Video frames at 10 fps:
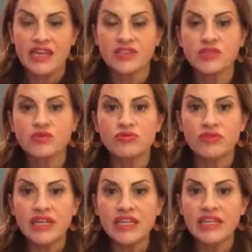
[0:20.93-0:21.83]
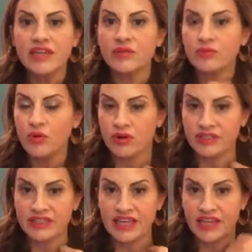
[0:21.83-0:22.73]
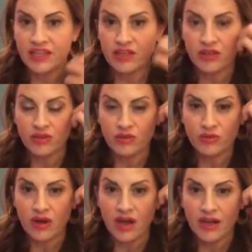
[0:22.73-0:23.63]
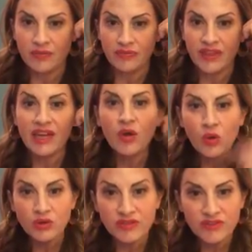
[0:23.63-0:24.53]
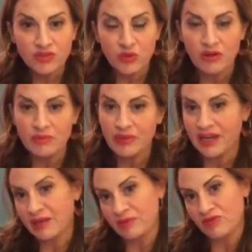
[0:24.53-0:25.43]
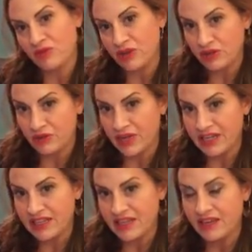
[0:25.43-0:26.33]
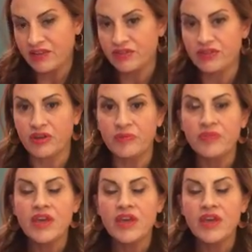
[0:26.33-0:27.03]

And it's really important that you get a hold of this welcome packet before you do anything else. So,